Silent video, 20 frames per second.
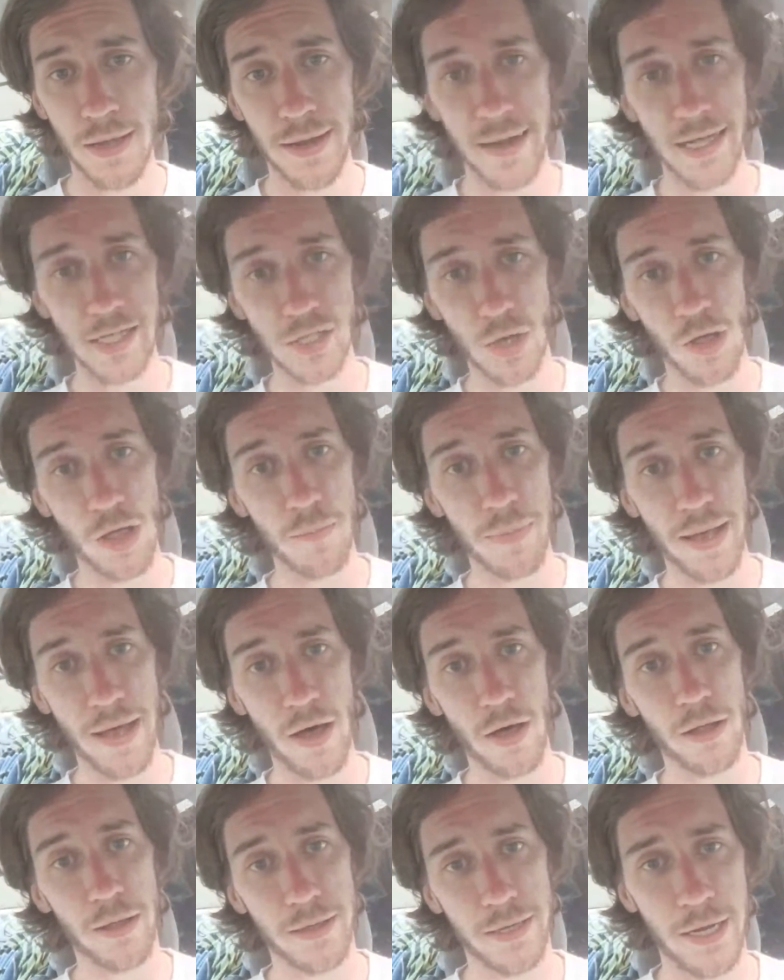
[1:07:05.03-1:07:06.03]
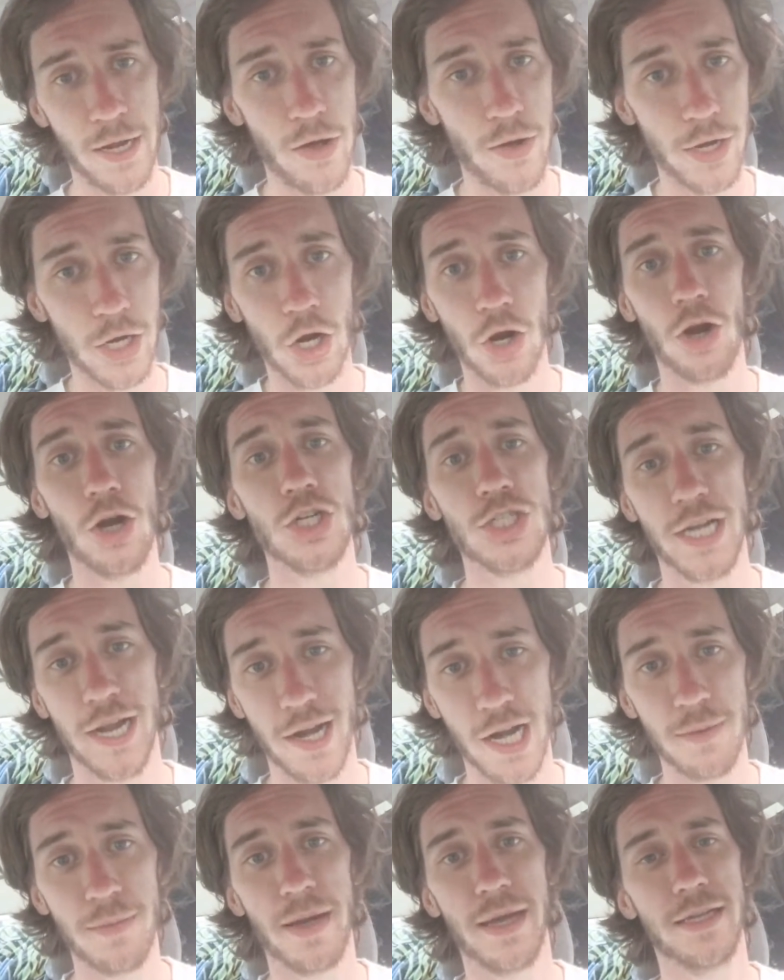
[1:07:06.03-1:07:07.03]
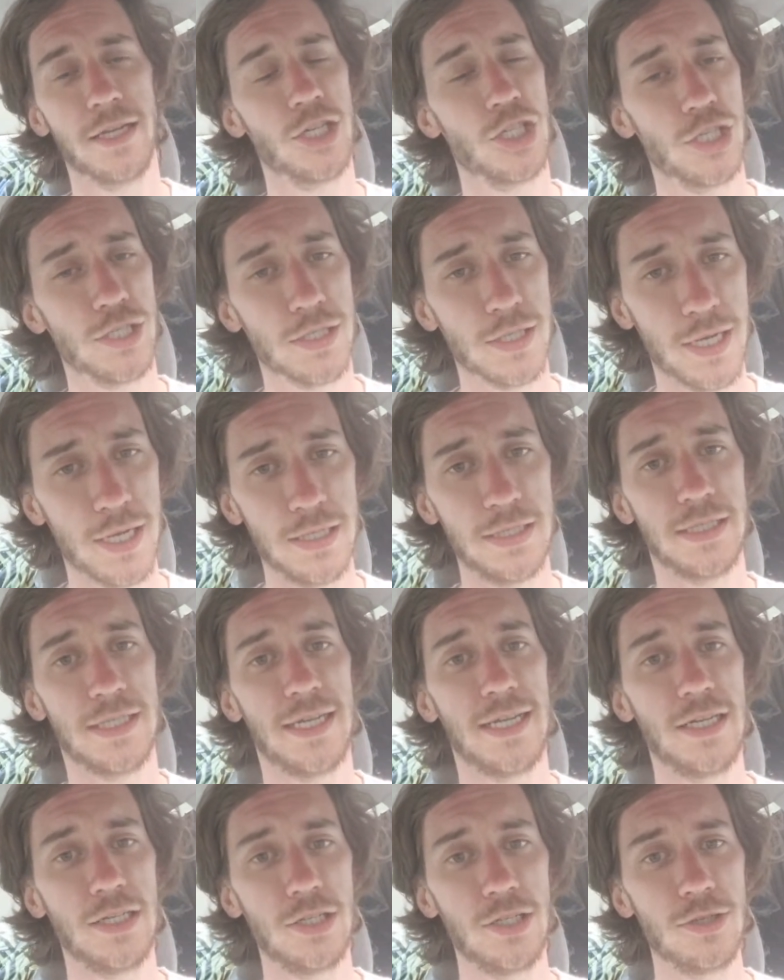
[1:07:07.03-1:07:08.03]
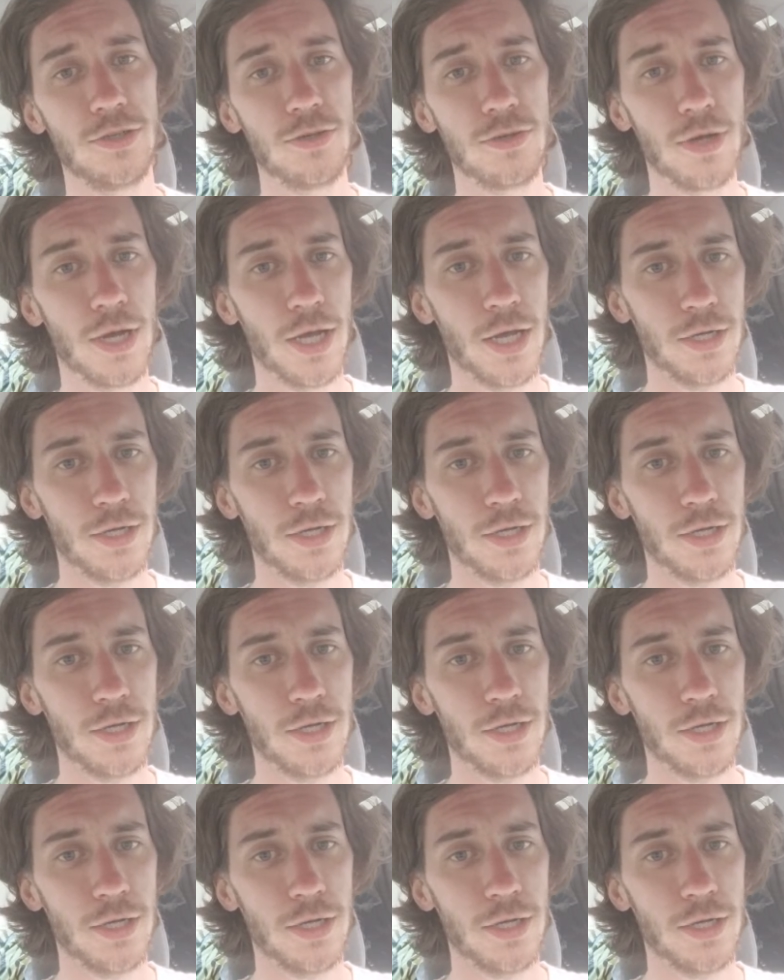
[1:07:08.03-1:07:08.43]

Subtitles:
It's all about, encouraging everybody to just continue